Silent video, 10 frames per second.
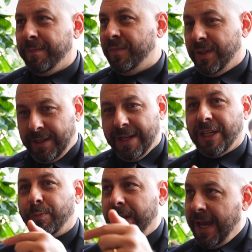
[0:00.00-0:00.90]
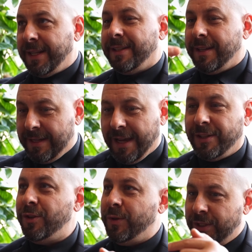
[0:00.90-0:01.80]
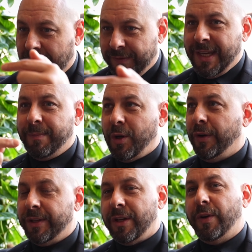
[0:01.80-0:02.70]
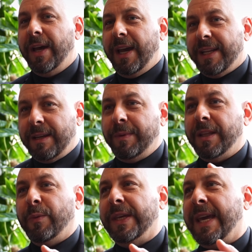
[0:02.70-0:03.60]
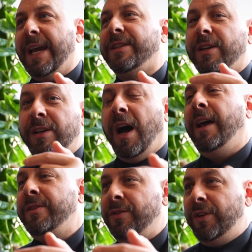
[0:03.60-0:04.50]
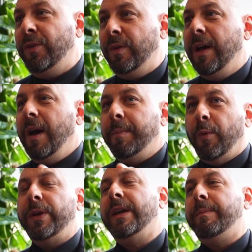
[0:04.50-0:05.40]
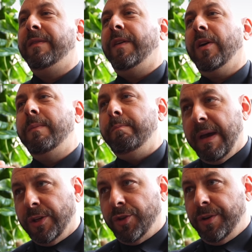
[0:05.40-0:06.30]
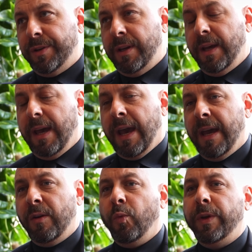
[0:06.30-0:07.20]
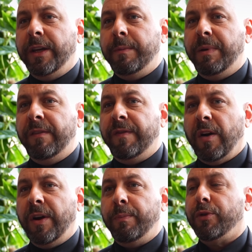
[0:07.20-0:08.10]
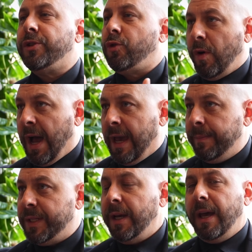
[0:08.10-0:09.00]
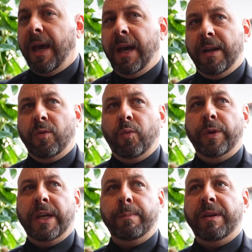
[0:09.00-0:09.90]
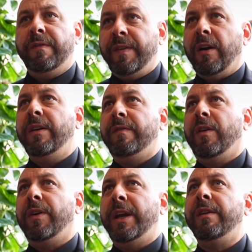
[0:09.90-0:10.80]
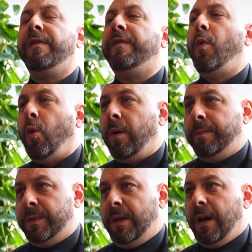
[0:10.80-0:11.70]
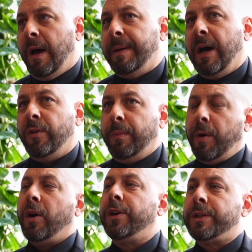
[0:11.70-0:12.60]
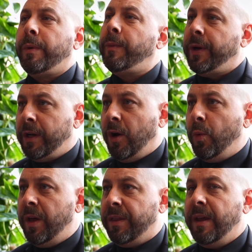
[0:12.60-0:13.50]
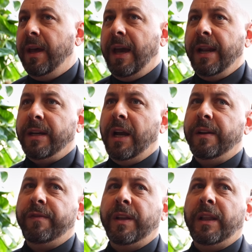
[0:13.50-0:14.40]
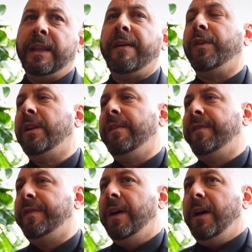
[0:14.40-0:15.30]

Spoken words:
Success begets success, and you just have to keep going. So it's something that we can't not do, but we can be very measured, and we can be very prescribed, and we can be very, very informed about the partners that we want to go with, and kind of the level of